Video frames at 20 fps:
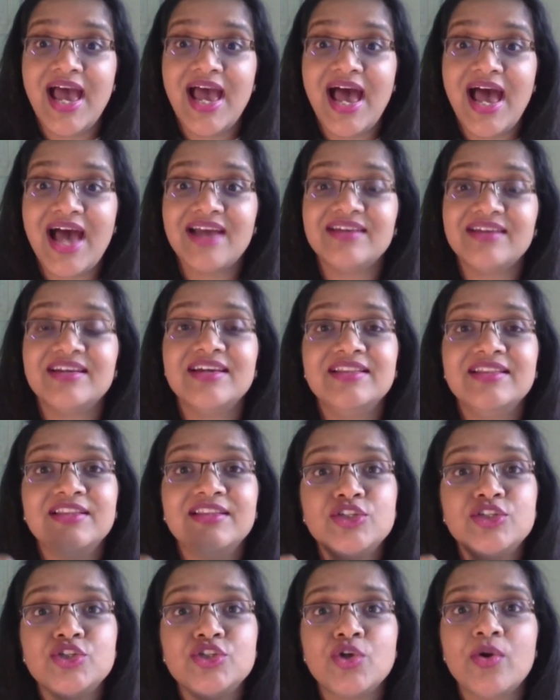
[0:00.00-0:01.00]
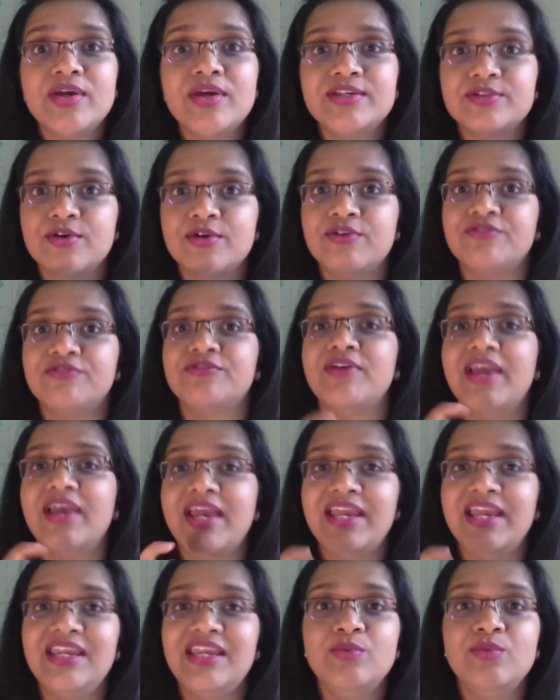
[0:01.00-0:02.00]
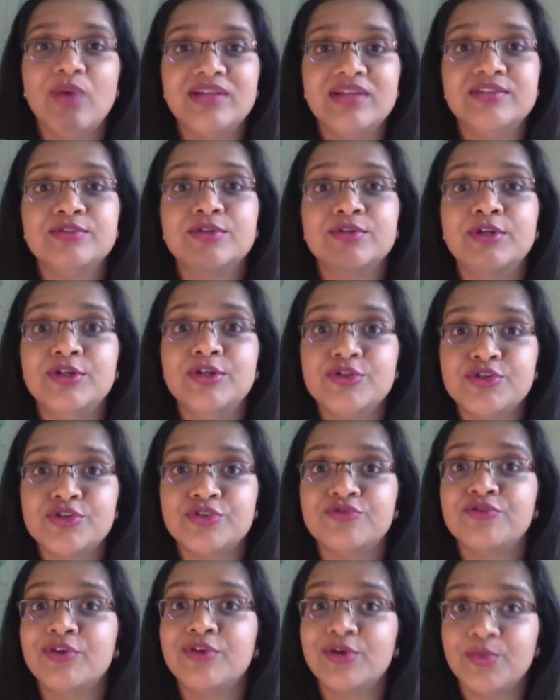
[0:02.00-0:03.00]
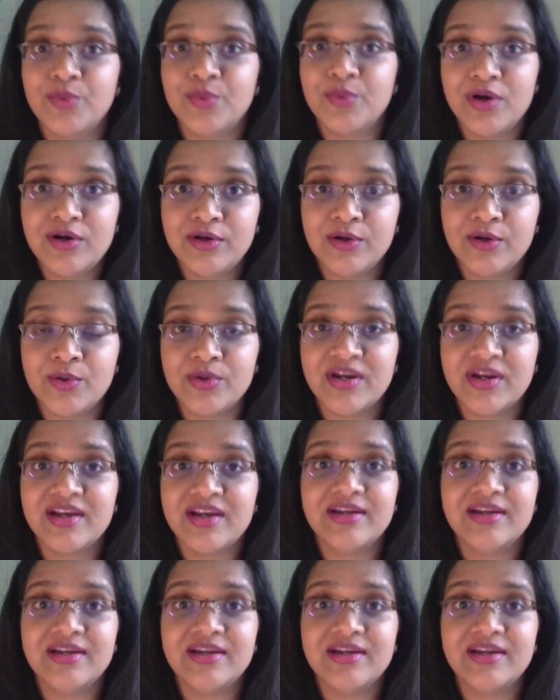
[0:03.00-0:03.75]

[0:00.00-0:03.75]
And the choice of any one solution for a workload